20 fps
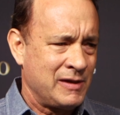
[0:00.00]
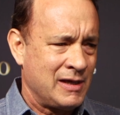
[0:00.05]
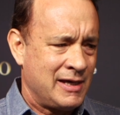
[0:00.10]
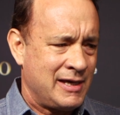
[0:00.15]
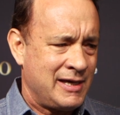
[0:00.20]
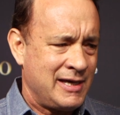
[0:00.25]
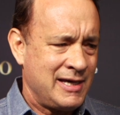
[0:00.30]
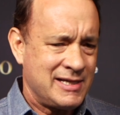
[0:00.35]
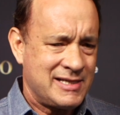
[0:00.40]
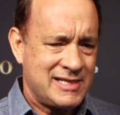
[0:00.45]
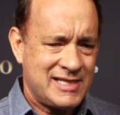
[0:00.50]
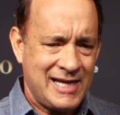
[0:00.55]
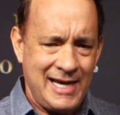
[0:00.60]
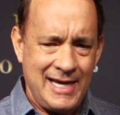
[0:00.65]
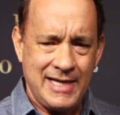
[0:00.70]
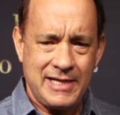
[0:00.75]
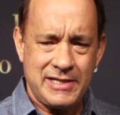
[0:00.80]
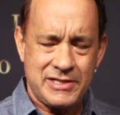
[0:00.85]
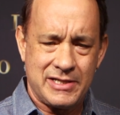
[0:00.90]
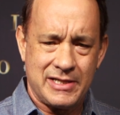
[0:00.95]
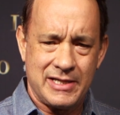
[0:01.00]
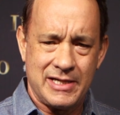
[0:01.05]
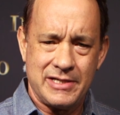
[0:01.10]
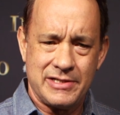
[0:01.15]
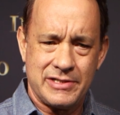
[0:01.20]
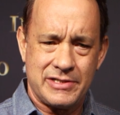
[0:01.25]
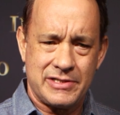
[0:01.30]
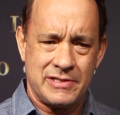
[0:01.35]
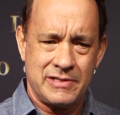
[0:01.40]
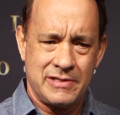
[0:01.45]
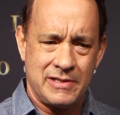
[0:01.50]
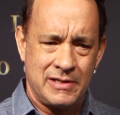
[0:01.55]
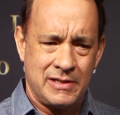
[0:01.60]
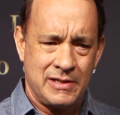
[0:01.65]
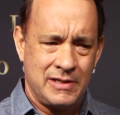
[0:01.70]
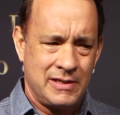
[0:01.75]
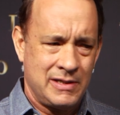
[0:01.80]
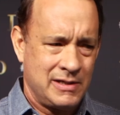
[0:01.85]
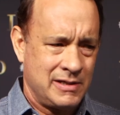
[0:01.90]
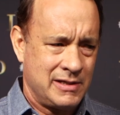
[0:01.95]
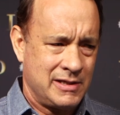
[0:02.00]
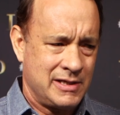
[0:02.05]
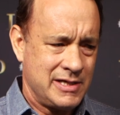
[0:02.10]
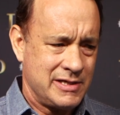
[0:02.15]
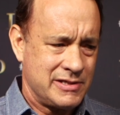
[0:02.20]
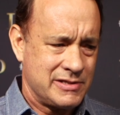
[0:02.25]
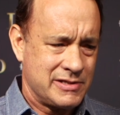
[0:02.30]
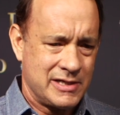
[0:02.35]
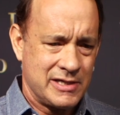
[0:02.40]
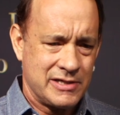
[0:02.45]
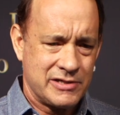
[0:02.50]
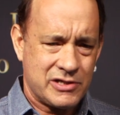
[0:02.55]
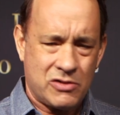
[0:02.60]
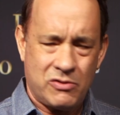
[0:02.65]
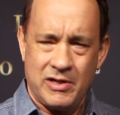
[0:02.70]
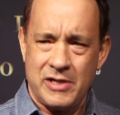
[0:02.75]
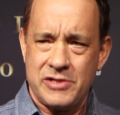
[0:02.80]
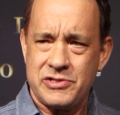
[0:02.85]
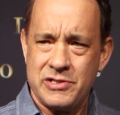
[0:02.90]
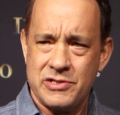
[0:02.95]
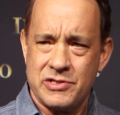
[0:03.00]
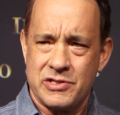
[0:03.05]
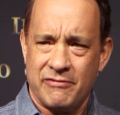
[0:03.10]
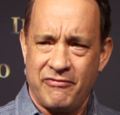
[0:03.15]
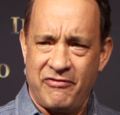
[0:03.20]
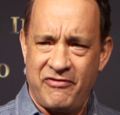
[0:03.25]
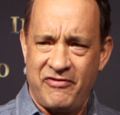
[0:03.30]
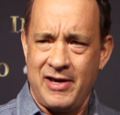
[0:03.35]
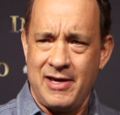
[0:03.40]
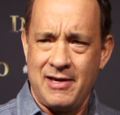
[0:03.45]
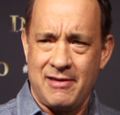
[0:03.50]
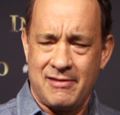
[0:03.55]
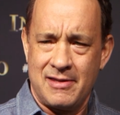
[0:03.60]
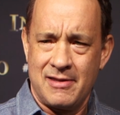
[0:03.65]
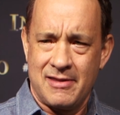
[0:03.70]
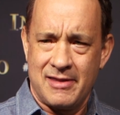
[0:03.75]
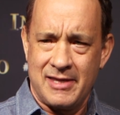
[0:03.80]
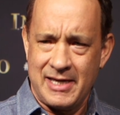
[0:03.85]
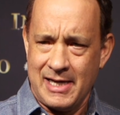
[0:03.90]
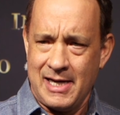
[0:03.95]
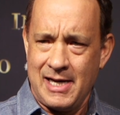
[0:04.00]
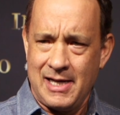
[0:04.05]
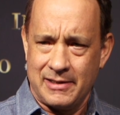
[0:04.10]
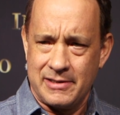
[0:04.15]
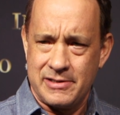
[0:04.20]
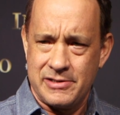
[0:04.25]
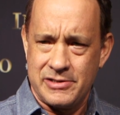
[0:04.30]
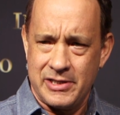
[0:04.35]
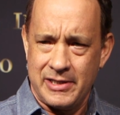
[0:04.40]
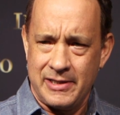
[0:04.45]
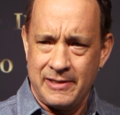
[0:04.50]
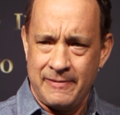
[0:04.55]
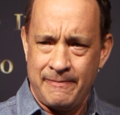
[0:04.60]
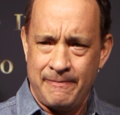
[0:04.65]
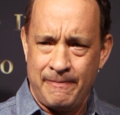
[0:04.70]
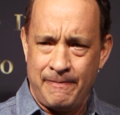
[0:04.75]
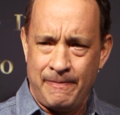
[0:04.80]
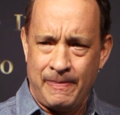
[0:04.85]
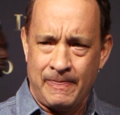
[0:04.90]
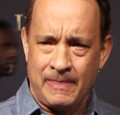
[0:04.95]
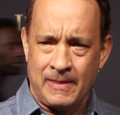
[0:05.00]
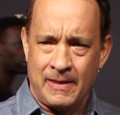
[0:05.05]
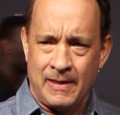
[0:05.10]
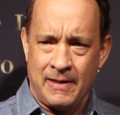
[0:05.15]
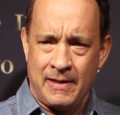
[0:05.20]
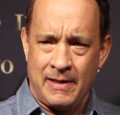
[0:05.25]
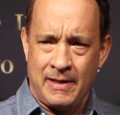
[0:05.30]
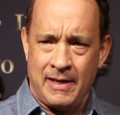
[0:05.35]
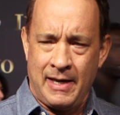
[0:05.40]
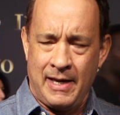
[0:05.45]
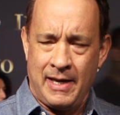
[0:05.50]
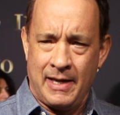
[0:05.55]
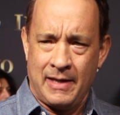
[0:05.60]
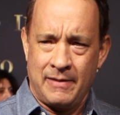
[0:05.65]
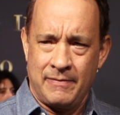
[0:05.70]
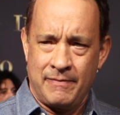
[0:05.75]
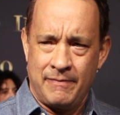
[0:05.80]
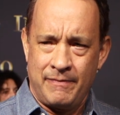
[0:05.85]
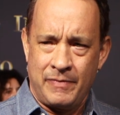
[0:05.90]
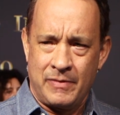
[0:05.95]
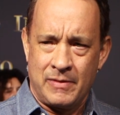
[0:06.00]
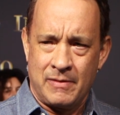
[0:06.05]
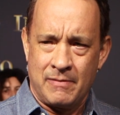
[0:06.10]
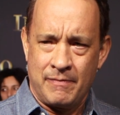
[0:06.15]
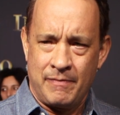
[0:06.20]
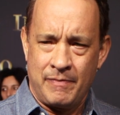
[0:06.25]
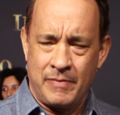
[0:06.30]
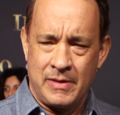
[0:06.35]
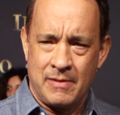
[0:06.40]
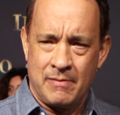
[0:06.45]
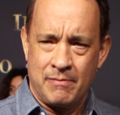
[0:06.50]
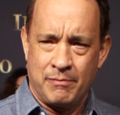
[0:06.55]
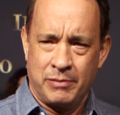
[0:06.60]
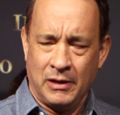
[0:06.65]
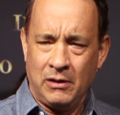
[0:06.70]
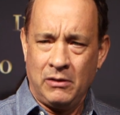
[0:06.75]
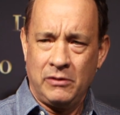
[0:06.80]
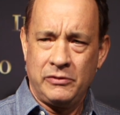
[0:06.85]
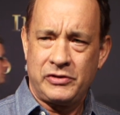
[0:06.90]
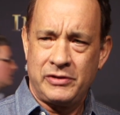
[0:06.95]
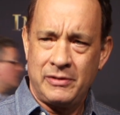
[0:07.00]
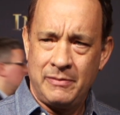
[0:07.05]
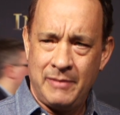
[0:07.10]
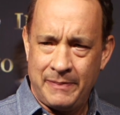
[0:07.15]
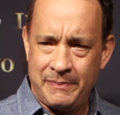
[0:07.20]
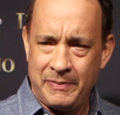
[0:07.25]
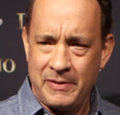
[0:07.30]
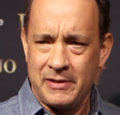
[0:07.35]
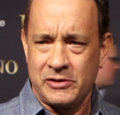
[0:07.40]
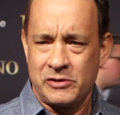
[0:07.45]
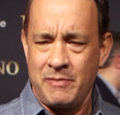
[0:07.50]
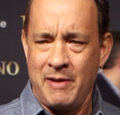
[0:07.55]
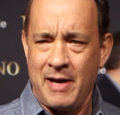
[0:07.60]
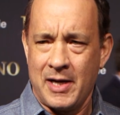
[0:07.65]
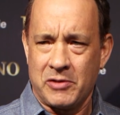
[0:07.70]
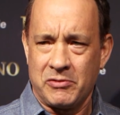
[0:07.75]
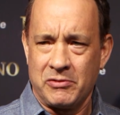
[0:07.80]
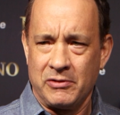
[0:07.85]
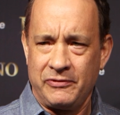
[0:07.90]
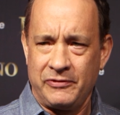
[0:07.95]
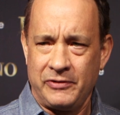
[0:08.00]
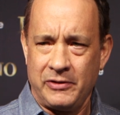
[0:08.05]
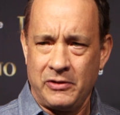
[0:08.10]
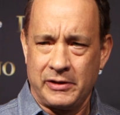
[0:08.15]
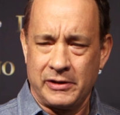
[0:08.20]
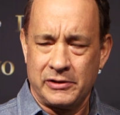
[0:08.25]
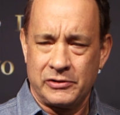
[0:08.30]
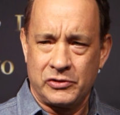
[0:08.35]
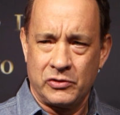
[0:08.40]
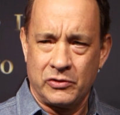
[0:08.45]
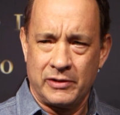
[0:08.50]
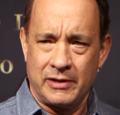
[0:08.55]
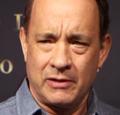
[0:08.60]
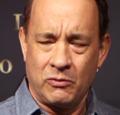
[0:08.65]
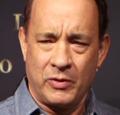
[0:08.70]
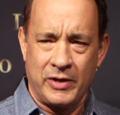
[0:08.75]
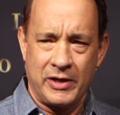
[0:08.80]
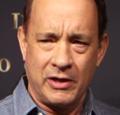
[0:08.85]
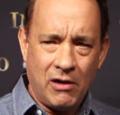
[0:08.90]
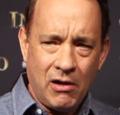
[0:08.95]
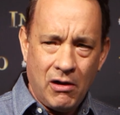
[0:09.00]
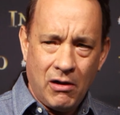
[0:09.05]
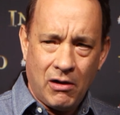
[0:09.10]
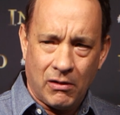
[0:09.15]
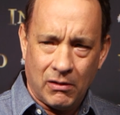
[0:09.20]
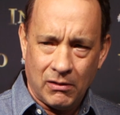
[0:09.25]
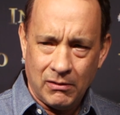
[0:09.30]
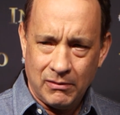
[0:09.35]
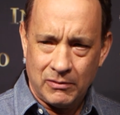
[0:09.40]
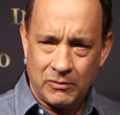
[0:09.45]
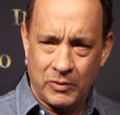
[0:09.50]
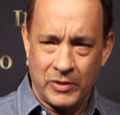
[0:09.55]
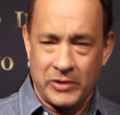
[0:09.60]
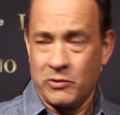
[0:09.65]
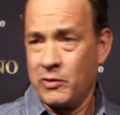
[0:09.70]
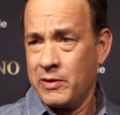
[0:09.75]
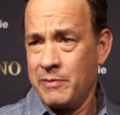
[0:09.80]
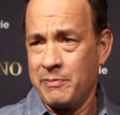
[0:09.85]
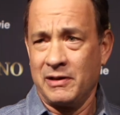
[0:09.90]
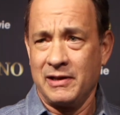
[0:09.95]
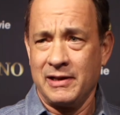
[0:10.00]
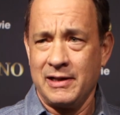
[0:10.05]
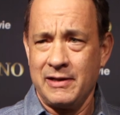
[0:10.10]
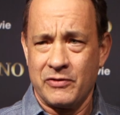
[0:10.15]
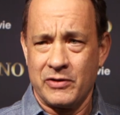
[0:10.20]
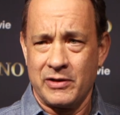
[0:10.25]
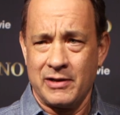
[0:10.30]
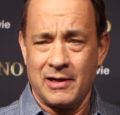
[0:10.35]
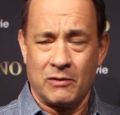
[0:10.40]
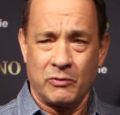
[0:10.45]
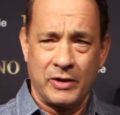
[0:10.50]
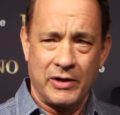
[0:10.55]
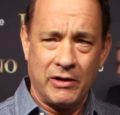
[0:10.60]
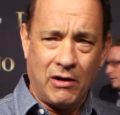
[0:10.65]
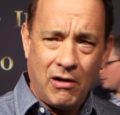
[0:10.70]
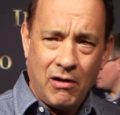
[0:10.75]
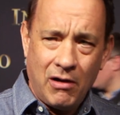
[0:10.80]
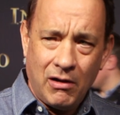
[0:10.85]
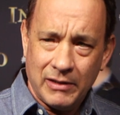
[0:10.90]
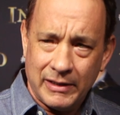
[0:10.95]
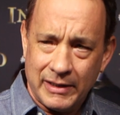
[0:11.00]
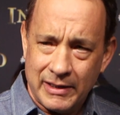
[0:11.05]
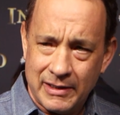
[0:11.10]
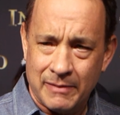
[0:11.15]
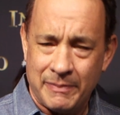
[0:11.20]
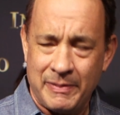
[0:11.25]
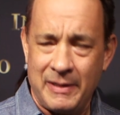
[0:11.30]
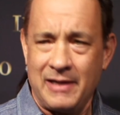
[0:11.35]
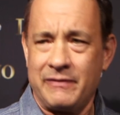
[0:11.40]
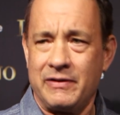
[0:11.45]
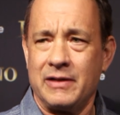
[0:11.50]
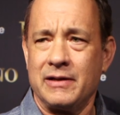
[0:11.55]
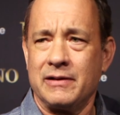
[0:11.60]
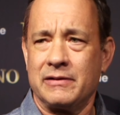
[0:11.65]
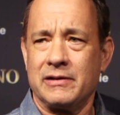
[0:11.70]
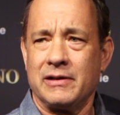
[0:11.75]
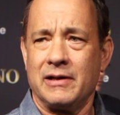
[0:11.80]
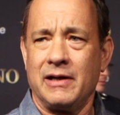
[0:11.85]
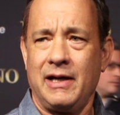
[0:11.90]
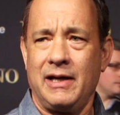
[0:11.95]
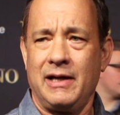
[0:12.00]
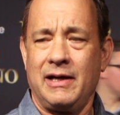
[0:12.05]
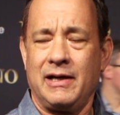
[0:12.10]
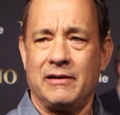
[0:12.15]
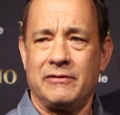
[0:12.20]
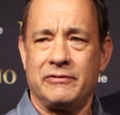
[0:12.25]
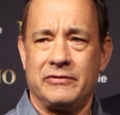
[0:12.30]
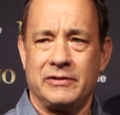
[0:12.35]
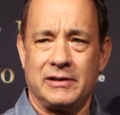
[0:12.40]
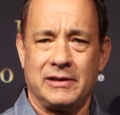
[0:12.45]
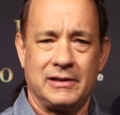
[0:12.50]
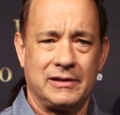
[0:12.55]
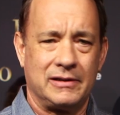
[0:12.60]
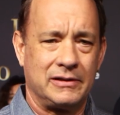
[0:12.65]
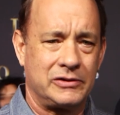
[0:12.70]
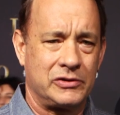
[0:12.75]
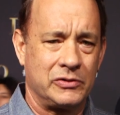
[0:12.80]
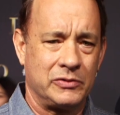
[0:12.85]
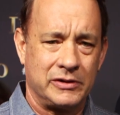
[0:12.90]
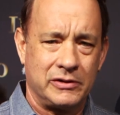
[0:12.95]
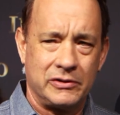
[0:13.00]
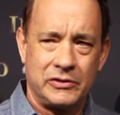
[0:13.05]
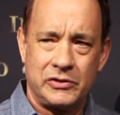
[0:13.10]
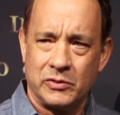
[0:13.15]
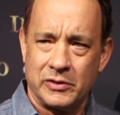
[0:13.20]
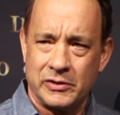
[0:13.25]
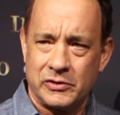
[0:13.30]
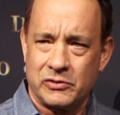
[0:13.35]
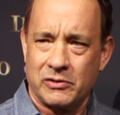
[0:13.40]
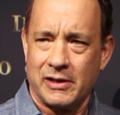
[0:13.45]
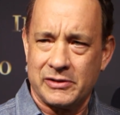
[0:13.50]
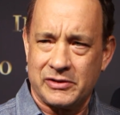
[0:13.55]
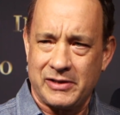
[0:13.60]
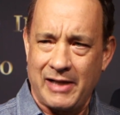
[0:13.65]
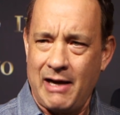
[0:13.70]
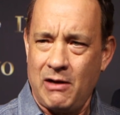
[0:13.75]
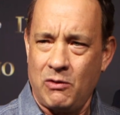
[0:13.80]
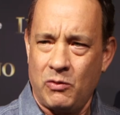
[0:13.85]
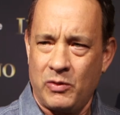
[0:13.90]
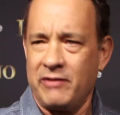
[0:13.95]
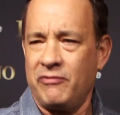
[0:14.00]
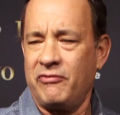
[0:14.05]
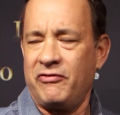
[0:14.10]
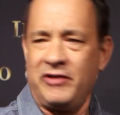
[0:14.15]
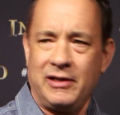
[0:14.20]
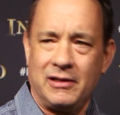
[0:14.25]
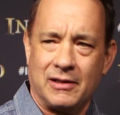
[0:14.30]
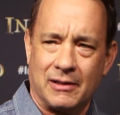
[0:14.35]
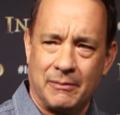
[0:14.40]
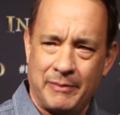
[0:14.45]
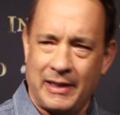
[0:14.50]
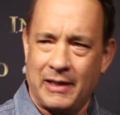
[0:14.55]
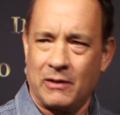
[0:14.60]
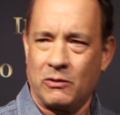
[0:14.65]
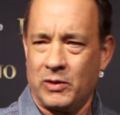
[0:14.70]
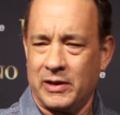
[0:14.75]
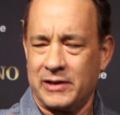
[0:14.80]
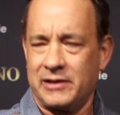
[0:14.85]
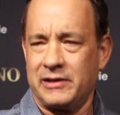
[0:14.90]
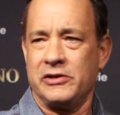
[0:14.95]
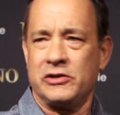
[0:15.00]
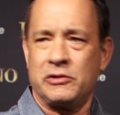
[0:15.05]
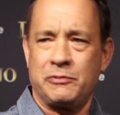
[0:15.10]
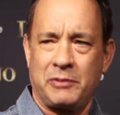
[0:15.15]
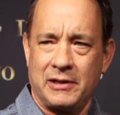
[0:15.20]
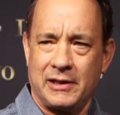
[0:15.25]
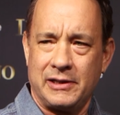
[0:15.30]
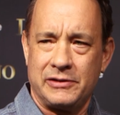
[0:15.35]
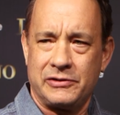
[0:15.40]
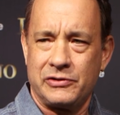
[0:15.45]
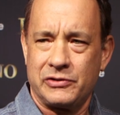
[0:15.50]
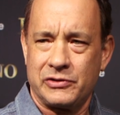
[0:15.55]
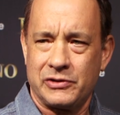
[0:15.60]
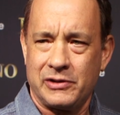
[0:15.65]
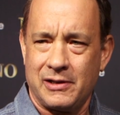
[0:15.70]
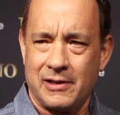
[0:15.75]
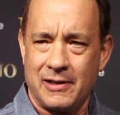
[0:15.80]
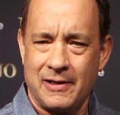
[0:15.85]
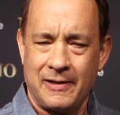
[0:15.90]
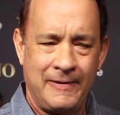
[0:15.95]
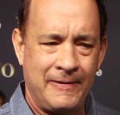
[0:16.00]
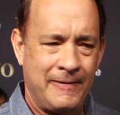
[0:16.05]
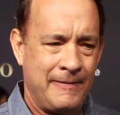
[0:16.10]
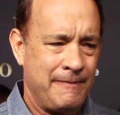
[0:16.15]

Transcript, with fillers: He takes these these these questions of faith and theology and blows them up in this macro focus so that we all, whether we believe or not, we all end up having to have, uh, to, to address how we feel about what these places are.